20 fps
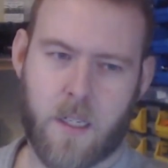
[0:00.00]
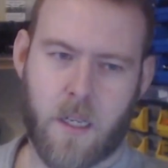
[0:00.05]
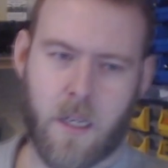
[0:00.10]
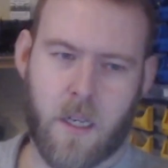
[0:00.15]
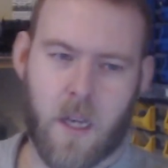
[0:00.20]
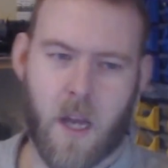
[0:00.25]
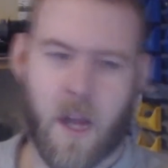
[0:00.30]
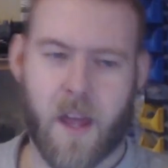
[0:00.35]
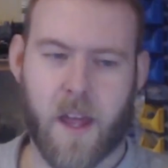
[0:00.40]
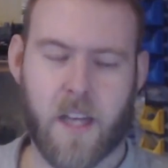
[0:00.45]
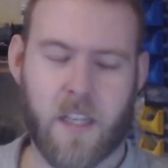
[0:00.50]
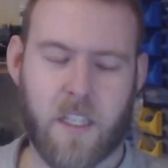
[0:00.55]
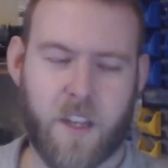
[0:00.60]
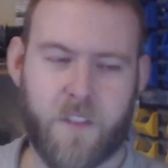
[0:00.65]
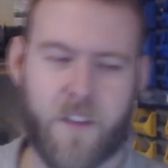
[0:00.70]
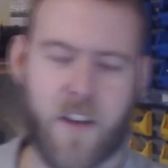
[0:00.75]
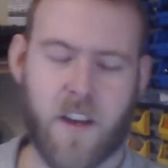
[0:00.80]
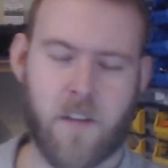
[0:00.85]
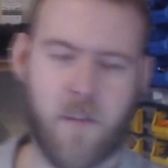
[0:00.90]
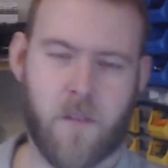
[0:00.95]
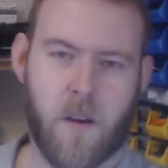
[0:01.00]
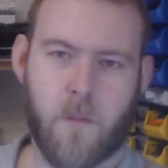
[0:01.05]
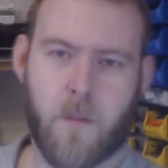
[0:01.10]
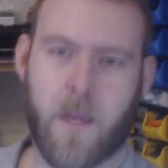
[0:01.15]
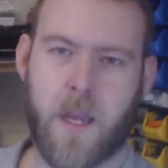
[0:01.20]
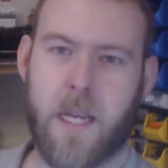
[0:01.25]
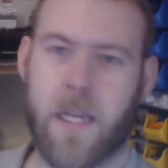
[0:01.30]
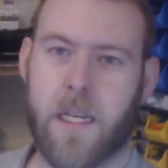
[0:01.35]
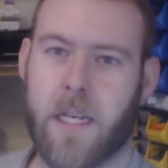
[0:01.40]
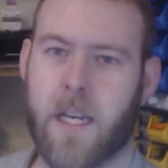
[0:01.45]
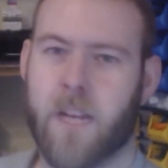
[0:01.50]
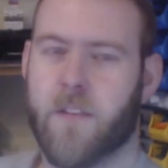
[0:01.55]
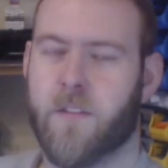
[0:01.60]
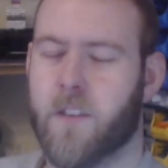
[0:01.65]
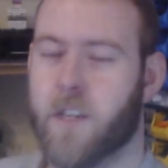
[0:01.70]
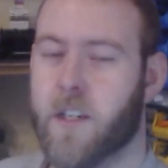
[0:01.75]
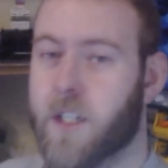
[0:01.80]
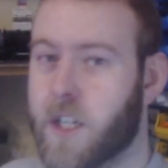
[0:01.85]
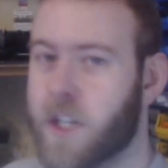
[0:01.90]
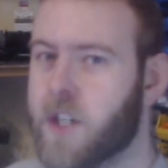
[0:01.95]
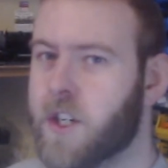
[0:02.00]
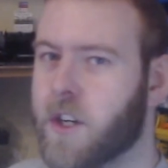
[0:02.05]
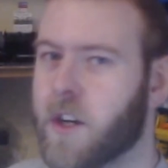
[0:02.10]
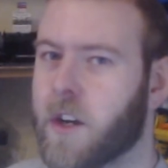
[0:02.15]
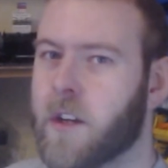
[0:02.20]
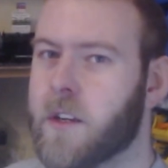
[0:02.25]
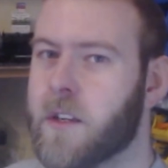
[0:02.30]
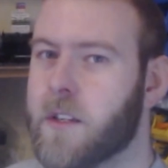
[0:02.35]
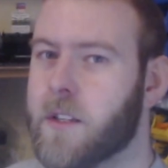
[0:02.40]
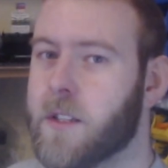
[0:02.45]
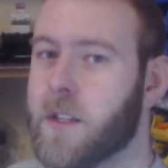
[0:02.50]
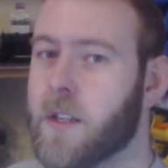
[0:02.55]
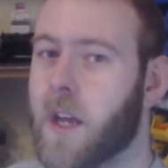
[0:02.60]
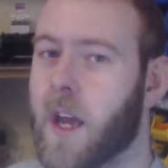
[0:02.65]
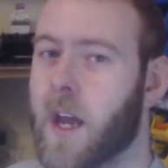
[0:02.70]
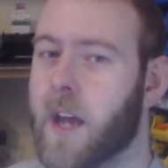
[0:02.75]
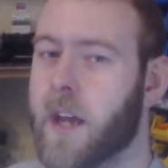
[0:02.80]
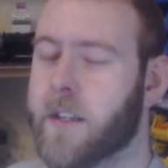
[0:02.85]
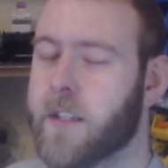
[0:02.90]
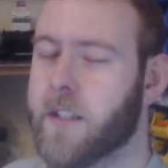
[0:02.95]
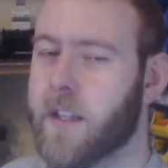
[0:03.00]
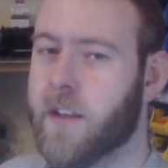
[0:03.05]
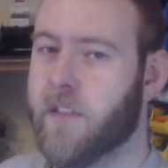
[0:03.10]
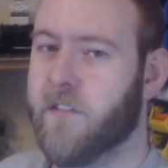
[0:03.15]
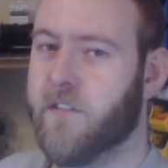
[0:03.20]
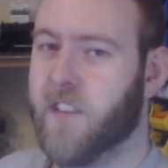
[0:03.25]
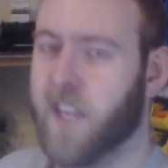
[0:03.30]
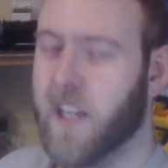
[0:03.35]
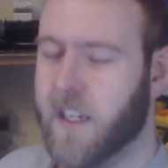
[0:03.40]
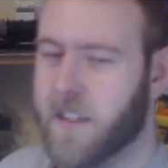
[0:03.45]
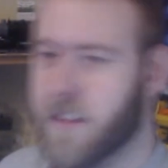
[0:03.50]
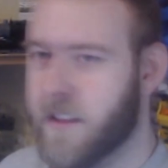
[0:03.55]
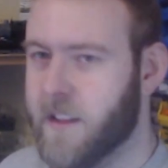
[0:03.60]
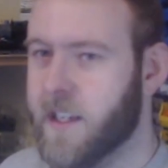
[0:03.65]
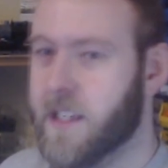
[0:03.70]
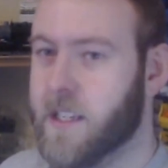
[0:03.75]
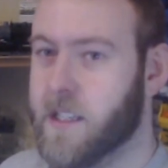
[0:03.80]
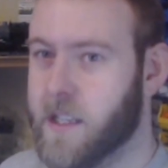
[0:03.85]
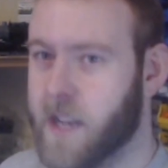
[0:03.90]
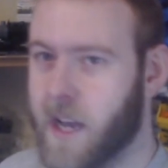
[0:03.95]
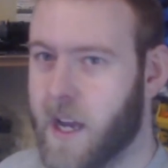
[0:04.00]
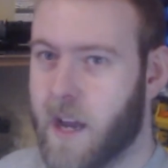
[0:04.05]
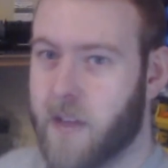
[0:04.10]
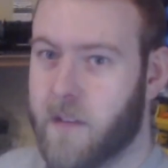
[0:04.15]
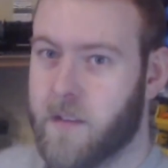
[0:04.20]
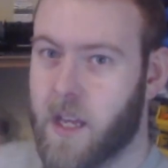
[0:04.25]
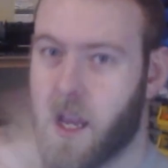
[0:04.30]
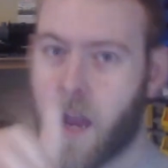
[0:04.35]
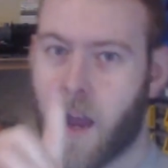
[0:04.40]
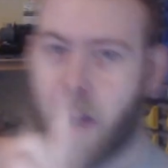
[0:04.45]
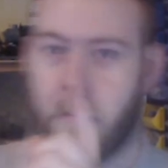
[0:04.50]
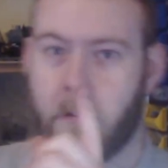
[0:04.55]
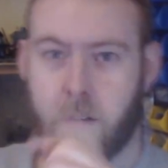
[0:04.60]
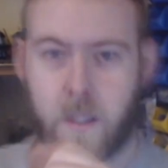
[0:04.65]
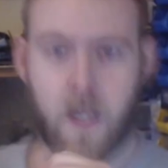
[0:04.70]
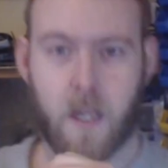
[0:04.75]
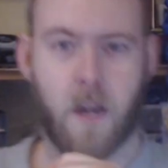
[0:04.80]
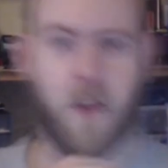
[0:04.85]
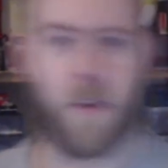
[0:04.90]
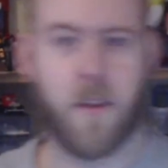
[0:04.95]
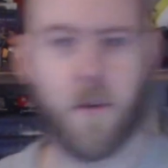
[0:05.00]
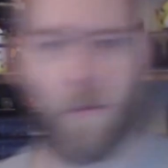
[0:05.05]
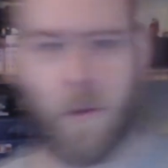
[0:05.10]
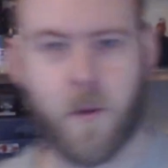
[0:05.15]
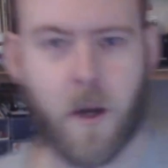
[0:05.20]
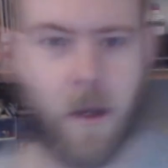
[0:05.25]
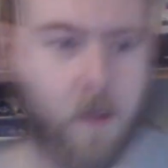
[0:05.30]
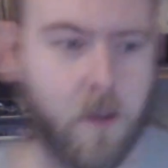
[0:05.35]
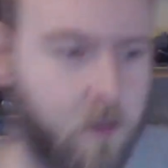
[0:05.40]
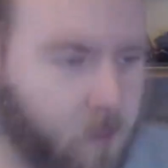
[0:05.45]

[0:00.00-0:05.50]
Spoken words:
that's effectively been it for additions to the fleet this year. The only other one